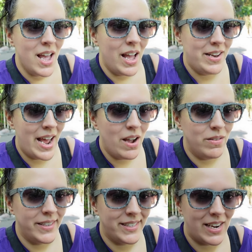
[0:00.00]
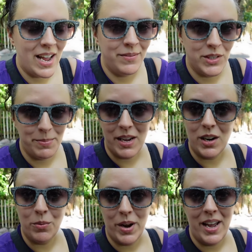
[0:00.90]
And now it's time to make
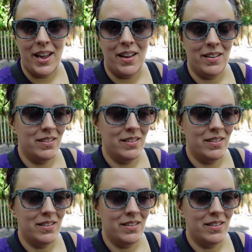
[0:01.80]
our way